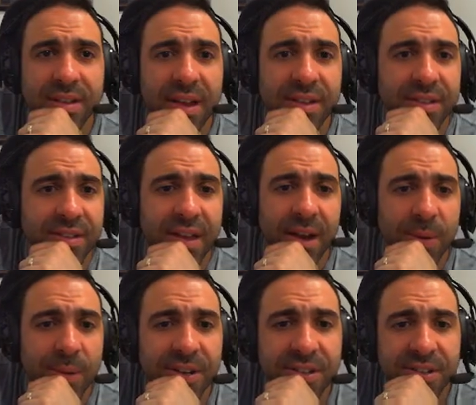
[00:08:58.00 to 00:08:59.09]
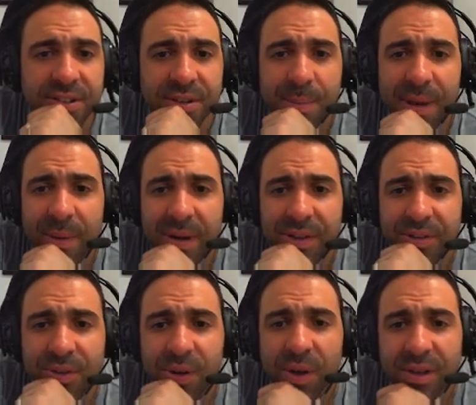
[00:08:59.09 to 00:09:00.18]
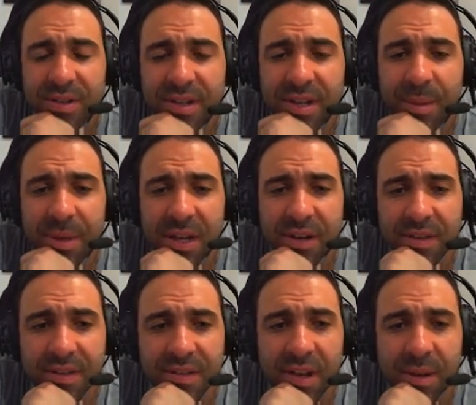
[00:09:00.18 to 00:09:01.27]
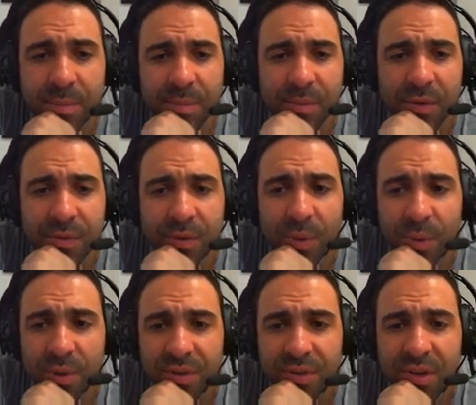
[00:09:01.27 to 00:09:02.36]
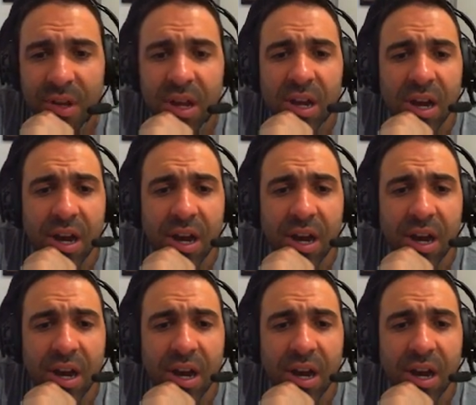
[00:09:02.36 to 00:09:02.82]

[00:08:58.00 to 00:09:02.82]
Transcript: answers that question. So Matt Rowell's not coming into the team. Course. I